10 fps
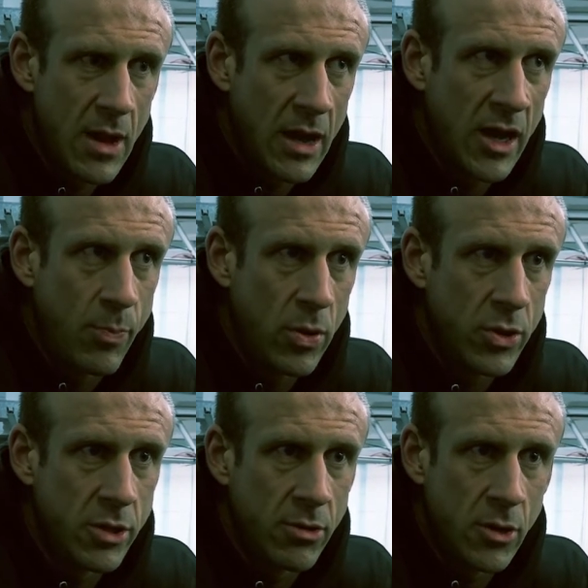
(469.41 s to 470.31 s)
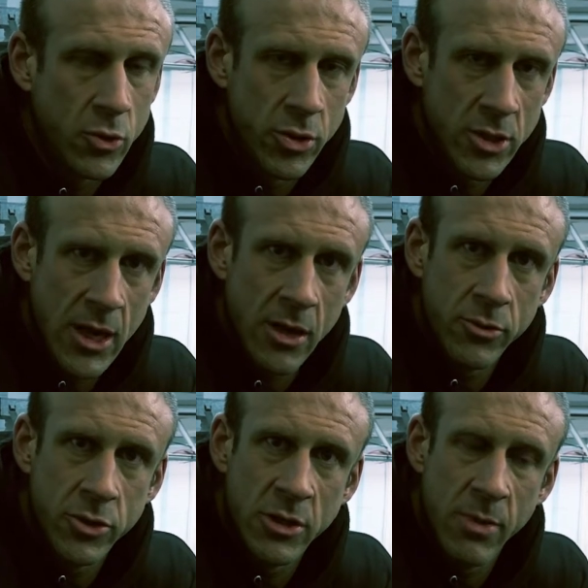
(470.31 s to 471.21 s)
the acupuncture and
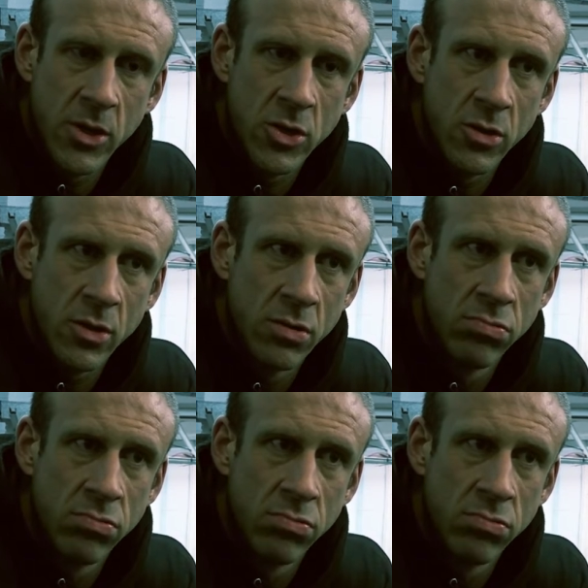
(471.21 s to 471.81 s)
ultrasound, just to make sure